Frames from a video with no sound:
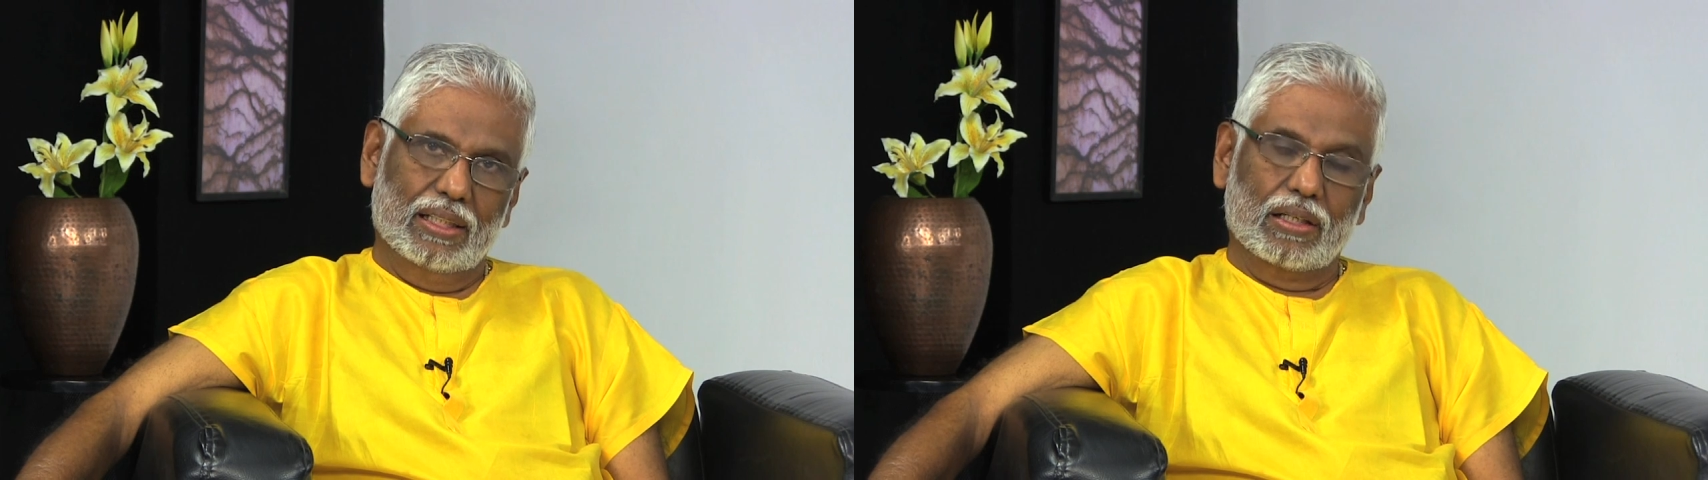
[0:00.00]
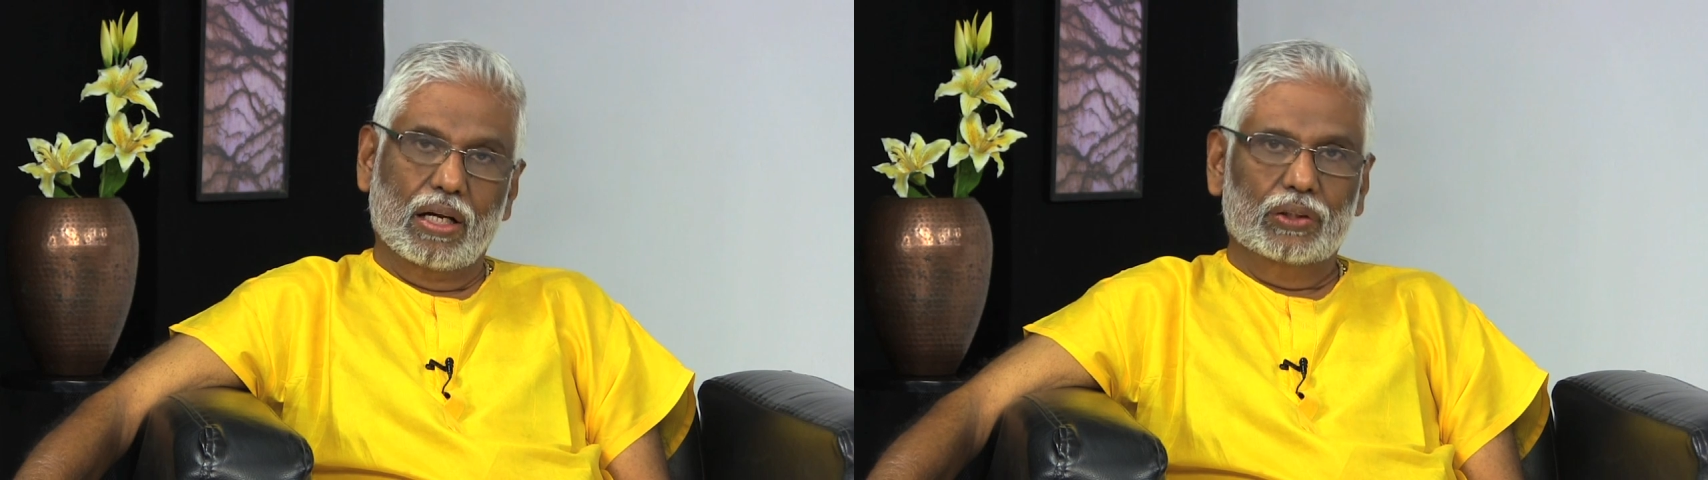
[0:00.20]

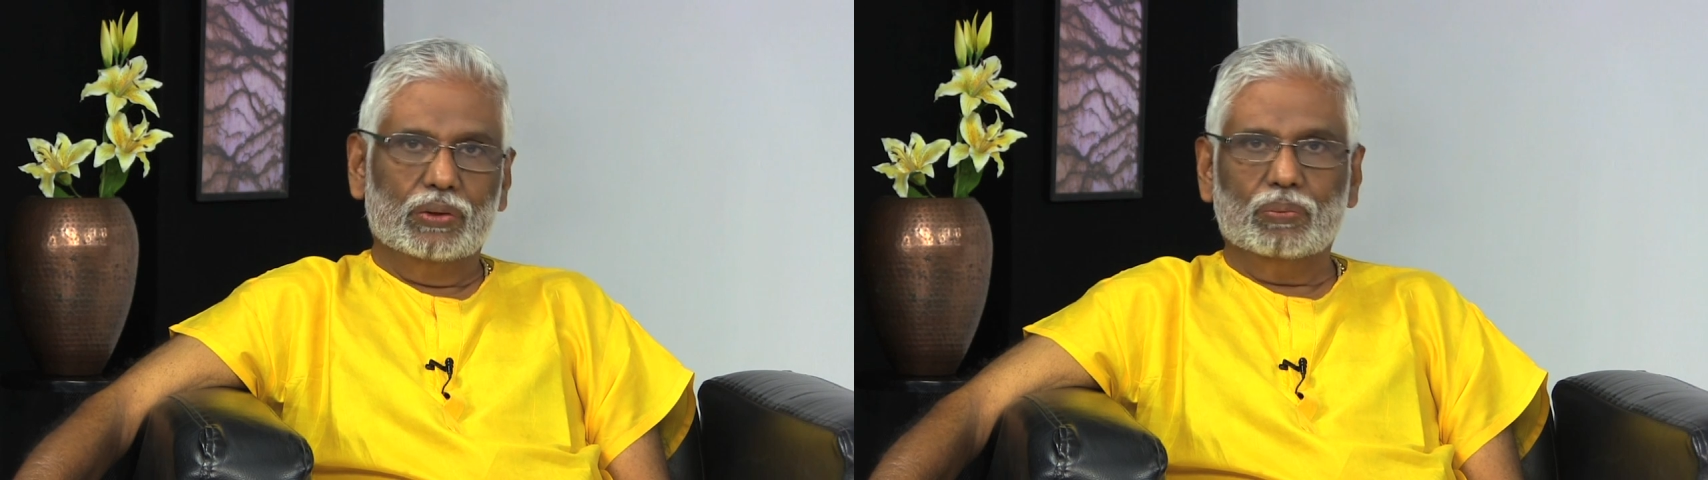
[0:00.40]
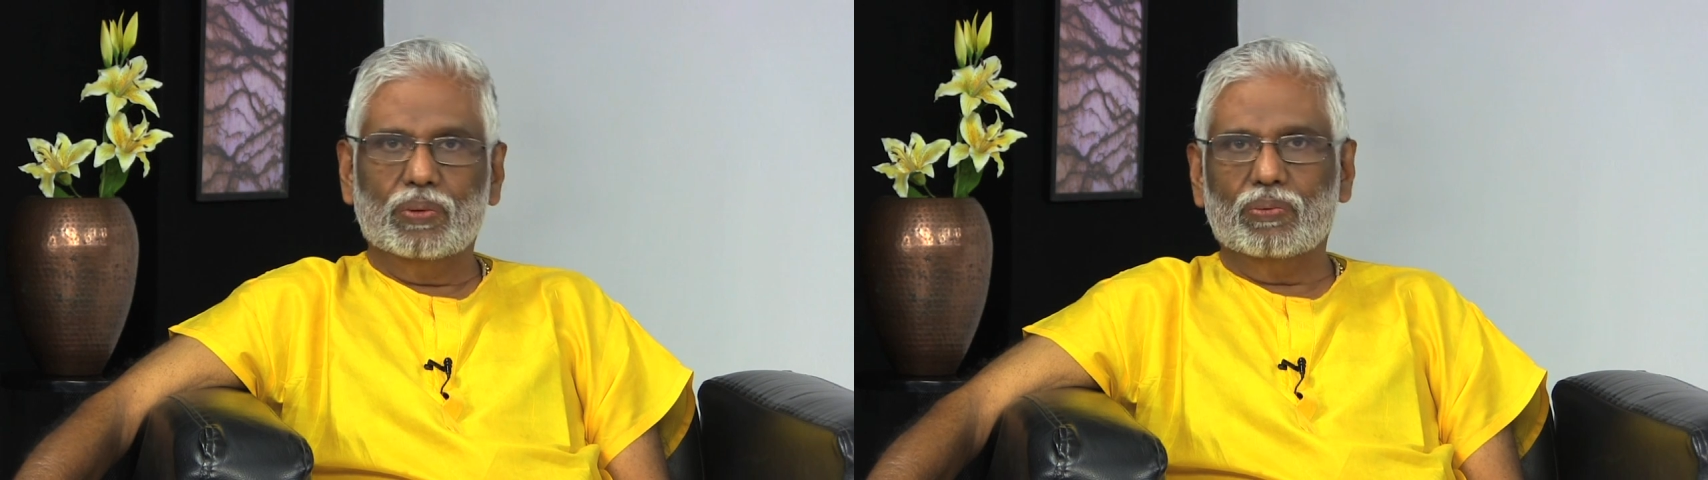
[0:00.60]
the
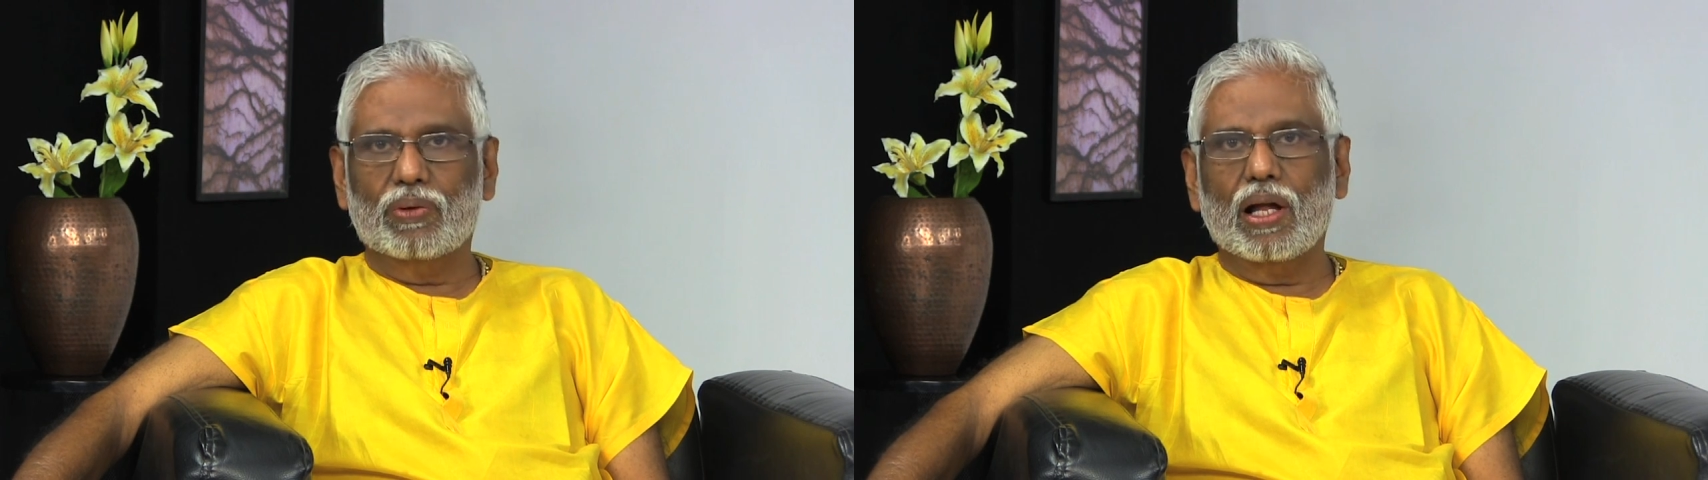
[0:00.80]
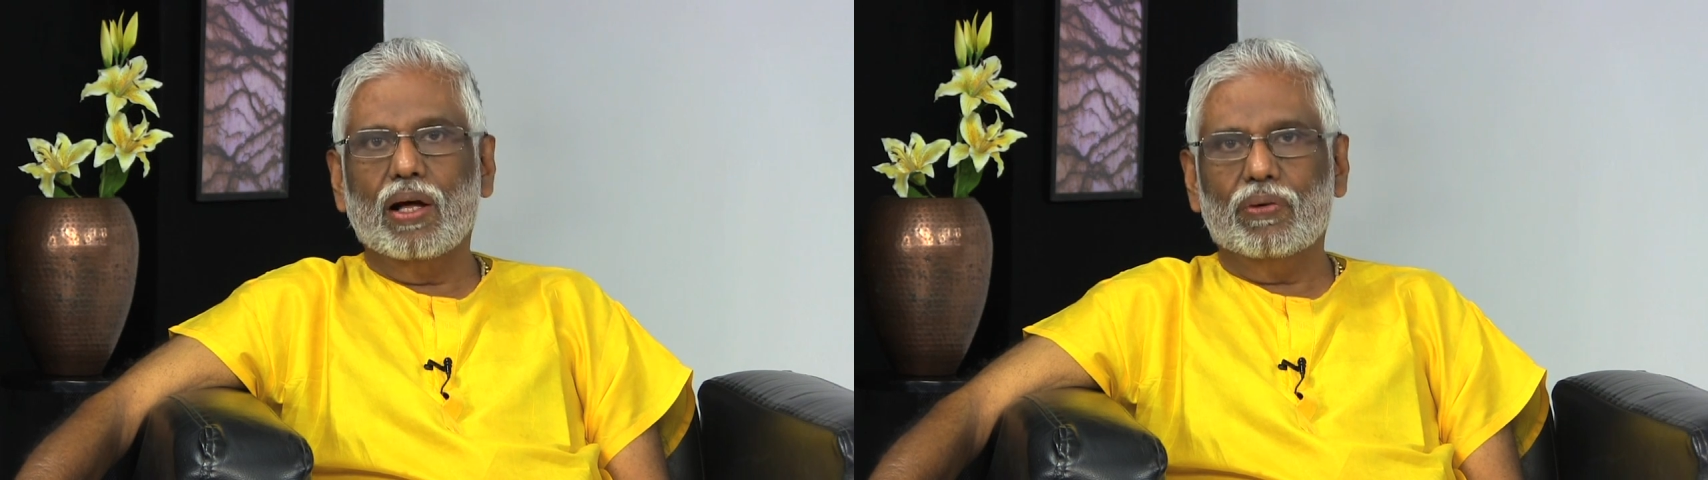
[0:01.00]
concept
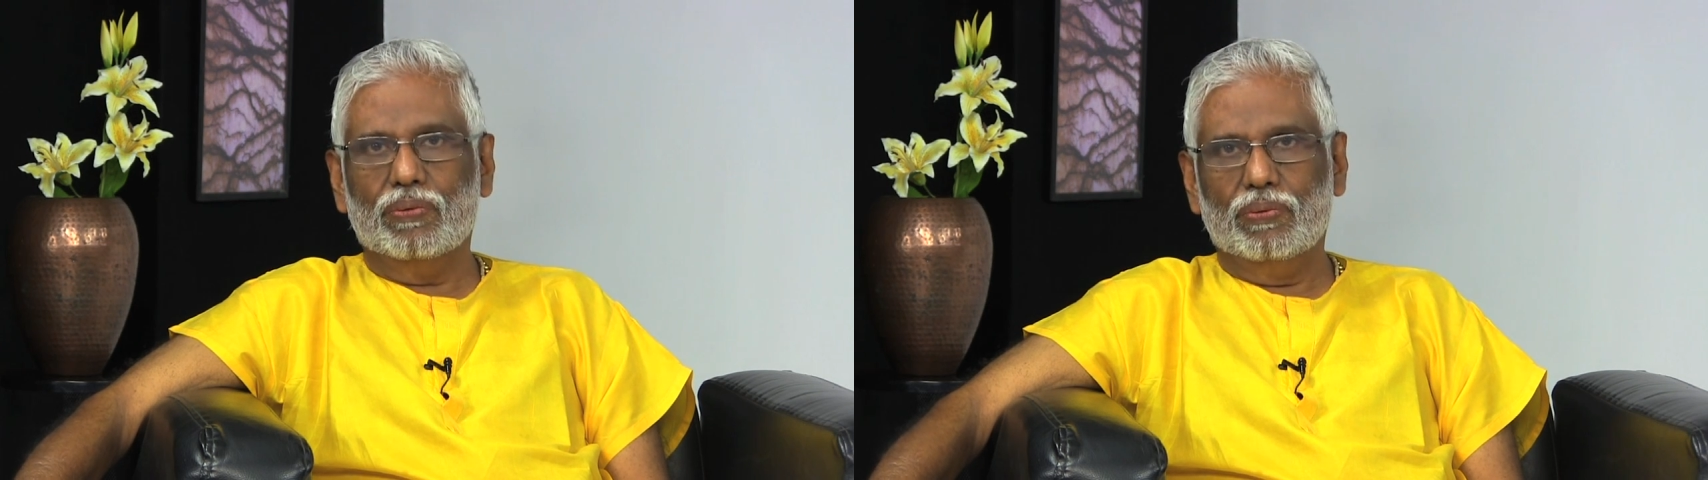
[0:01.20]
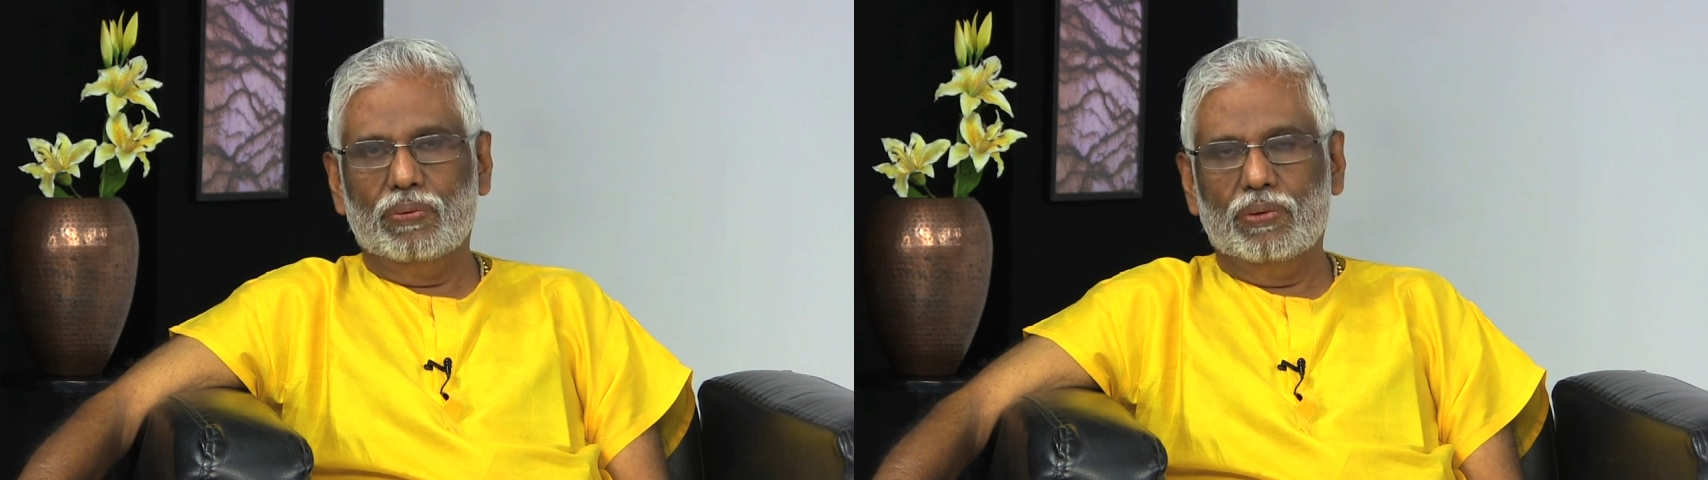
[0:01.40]
of love.